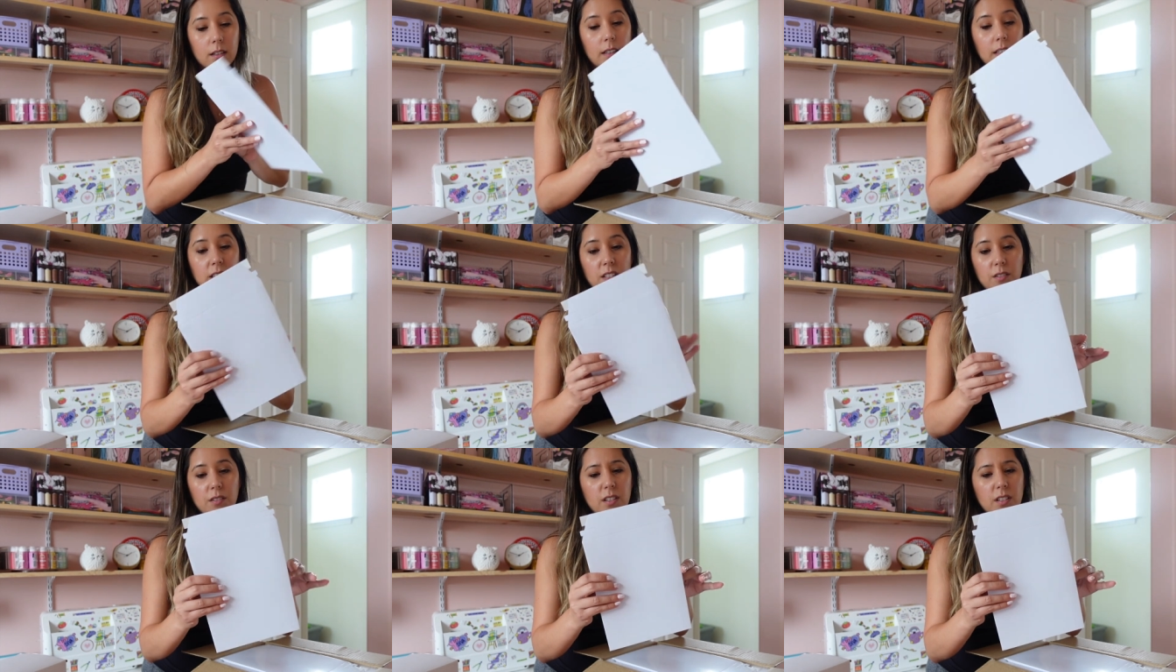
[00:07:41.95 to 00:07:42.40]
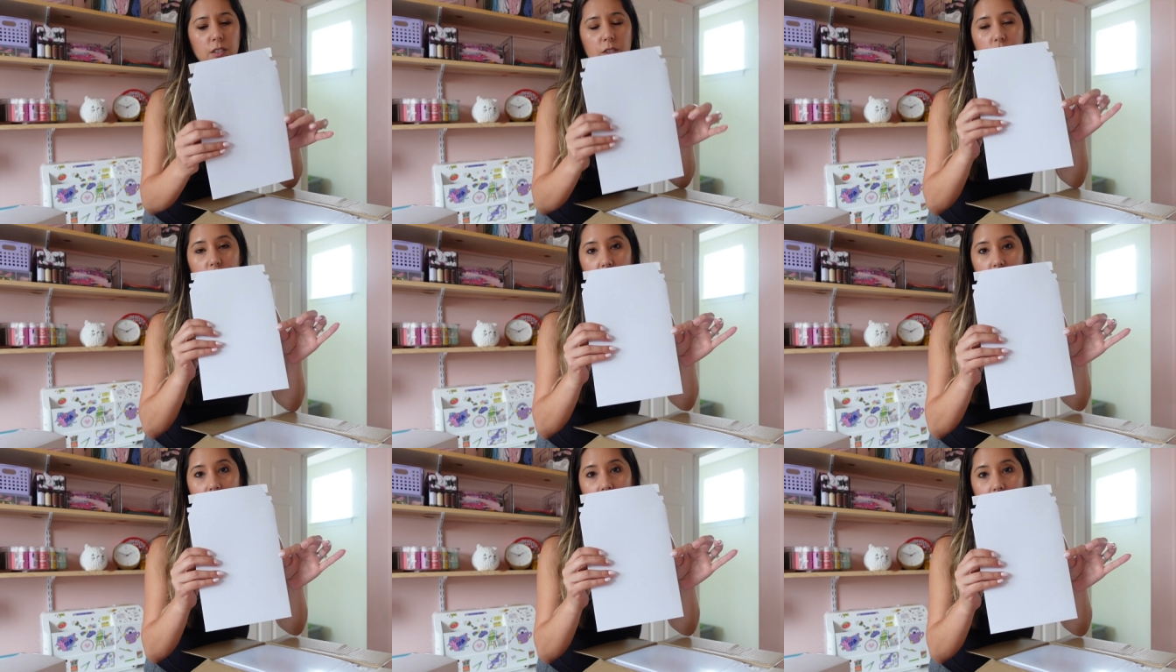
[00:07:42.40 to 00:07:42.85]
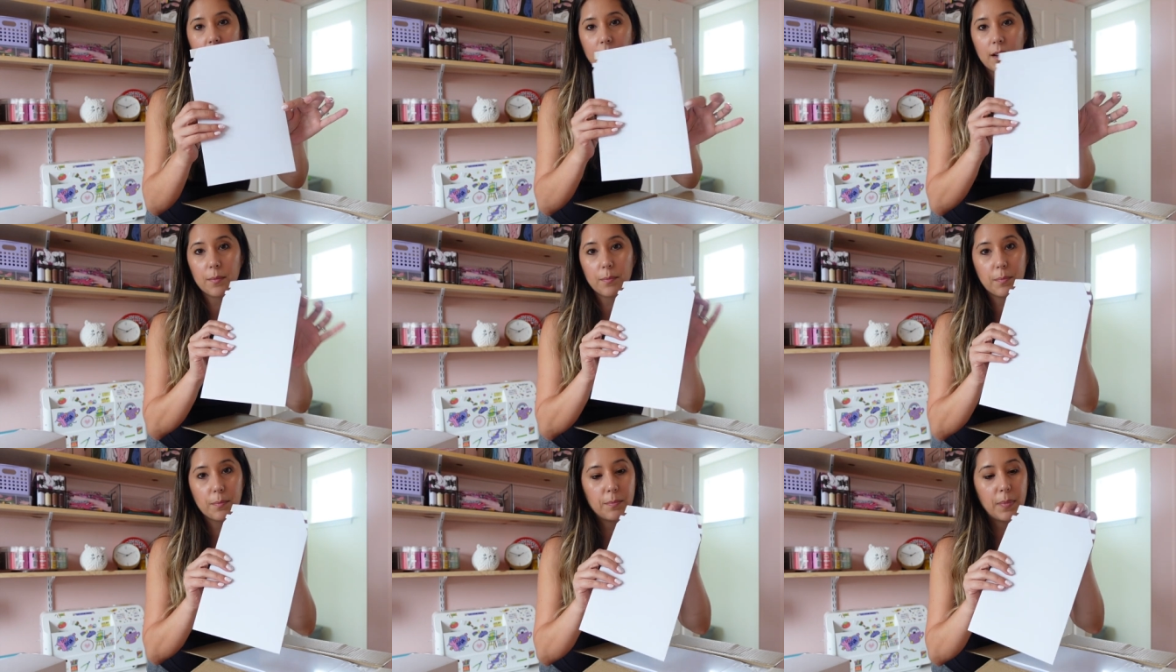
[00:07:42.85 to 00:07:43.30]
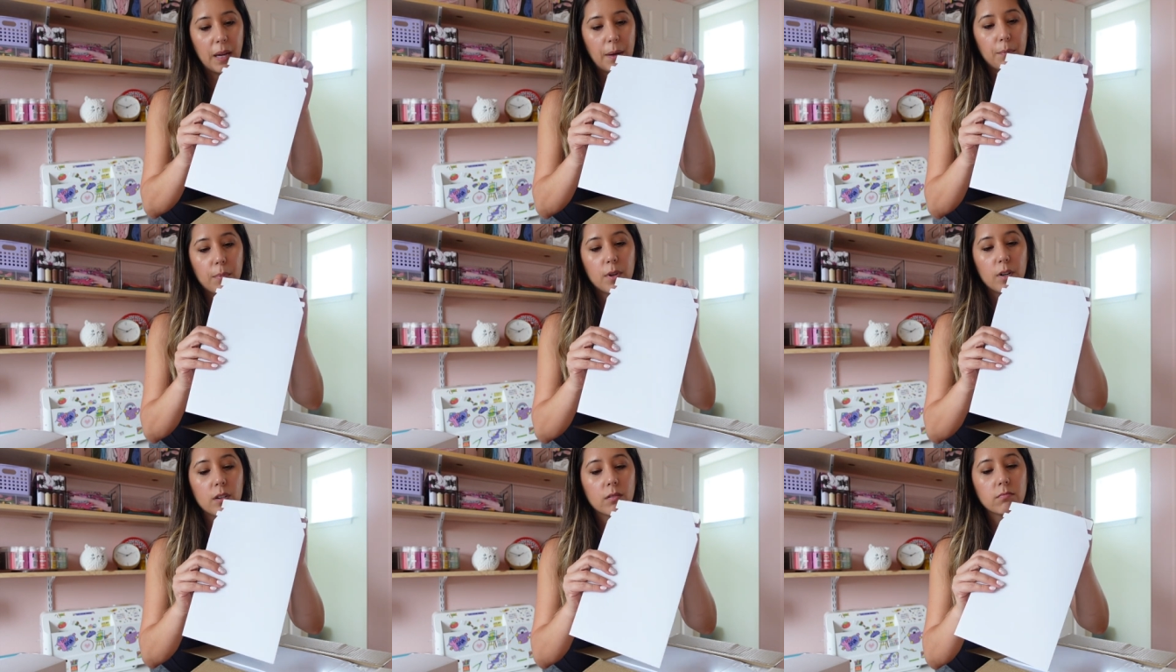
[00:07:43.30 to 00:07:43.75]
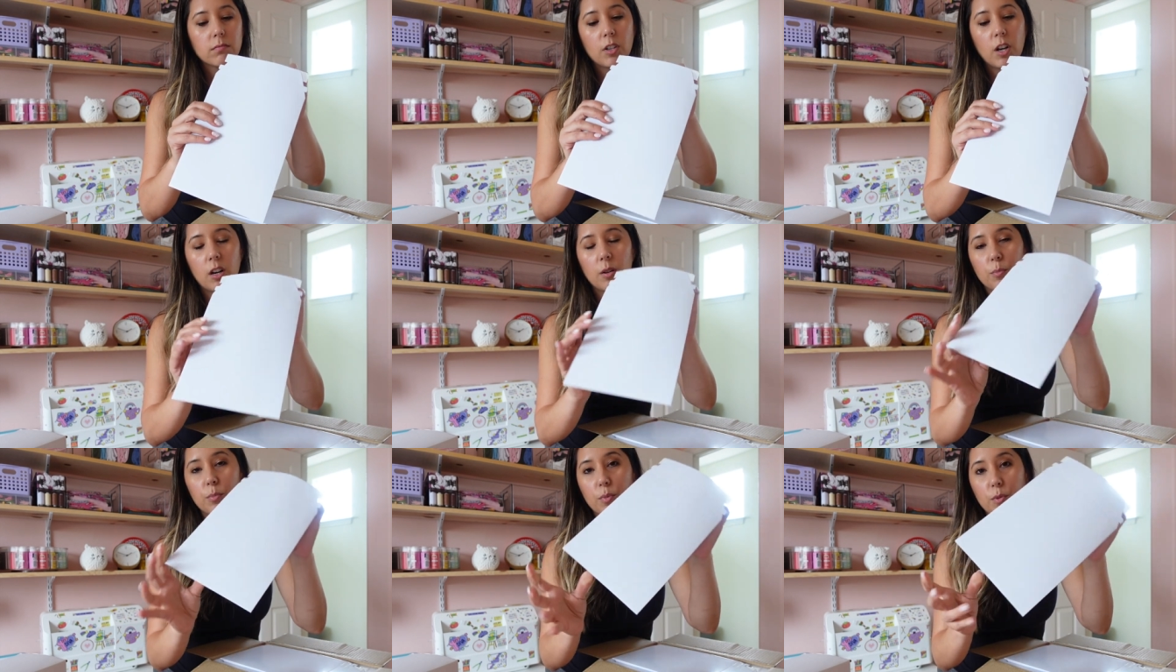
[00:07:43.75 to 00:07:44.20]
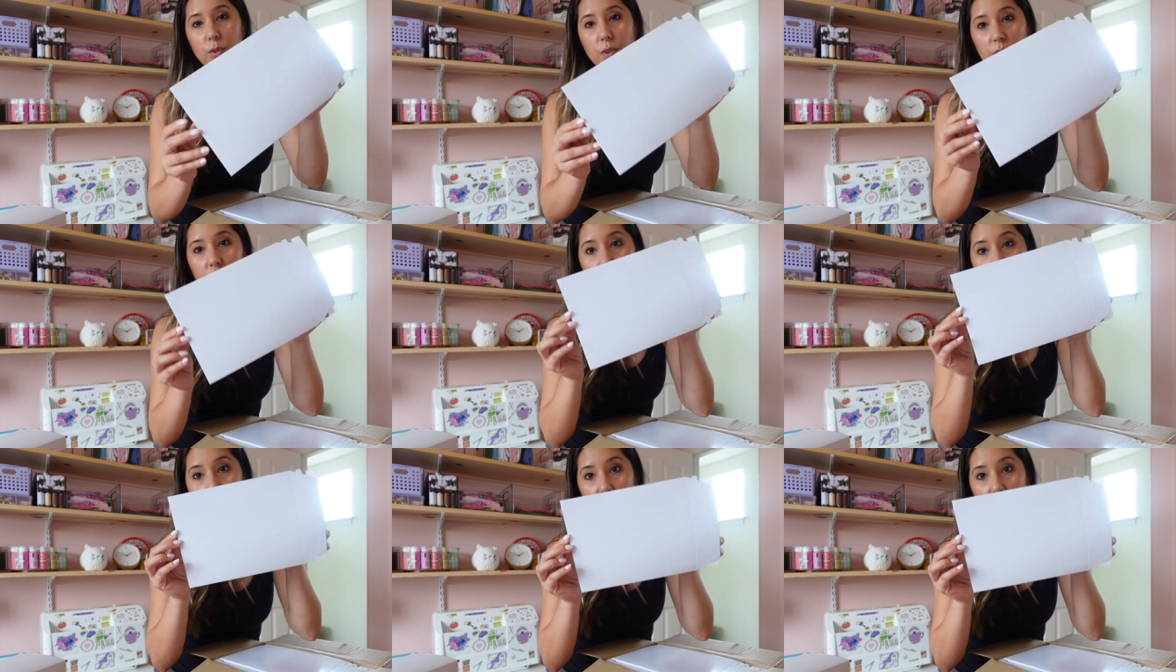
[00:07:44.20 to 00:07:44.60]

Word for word: And so these are just like paper, cardboard,